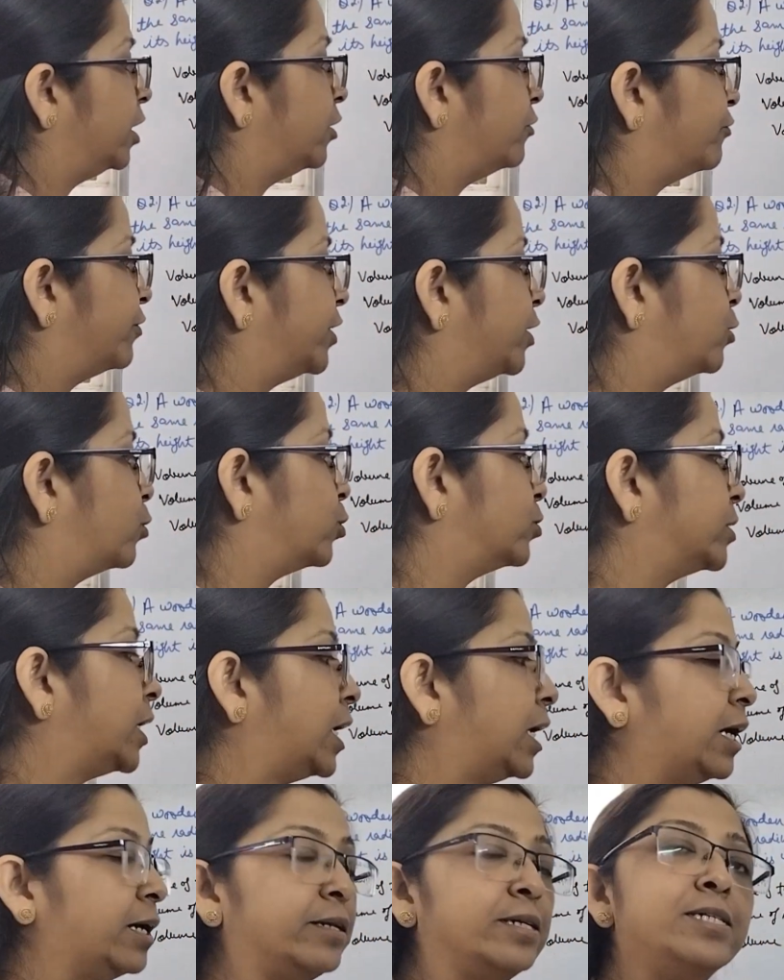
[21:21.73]
We know the
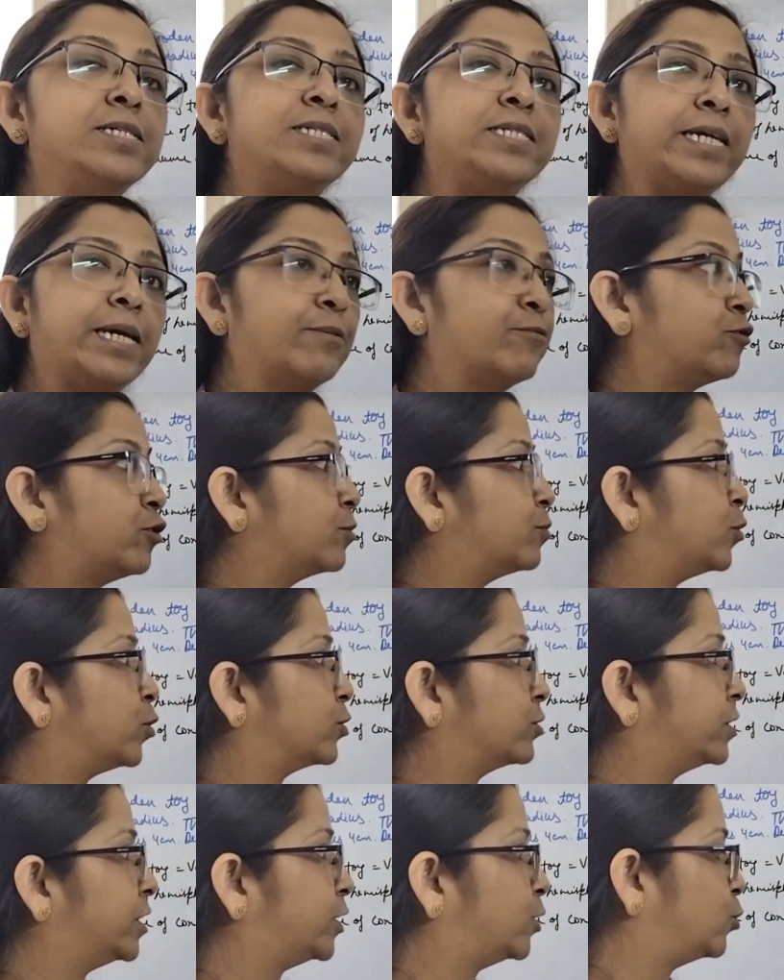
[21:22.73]
r is same for
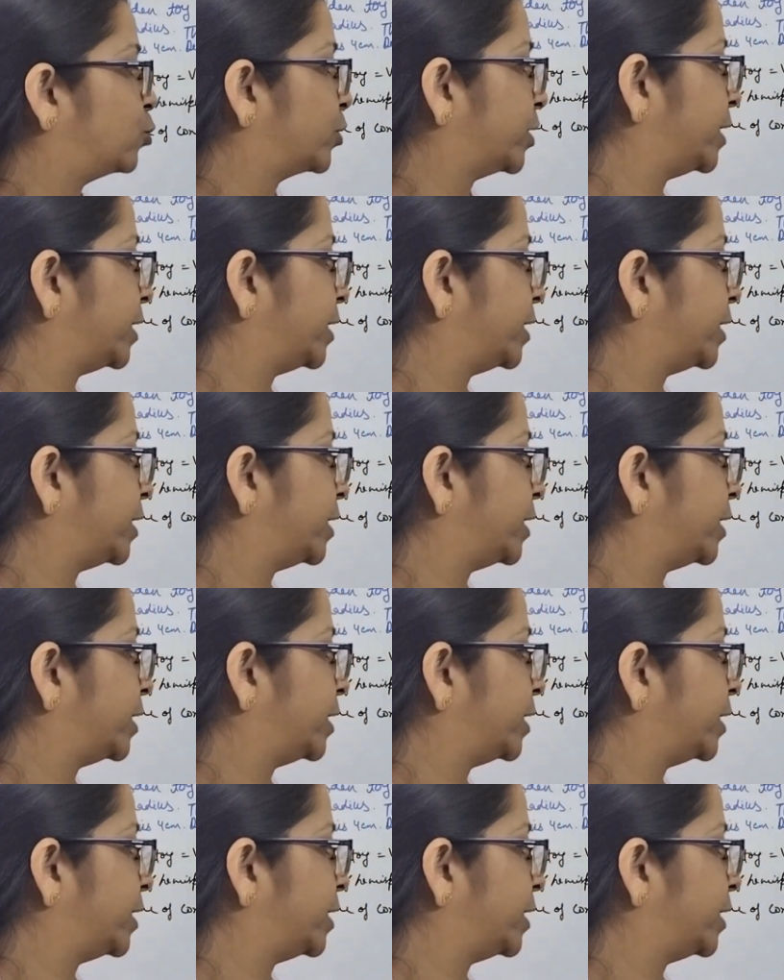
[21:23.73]
both the two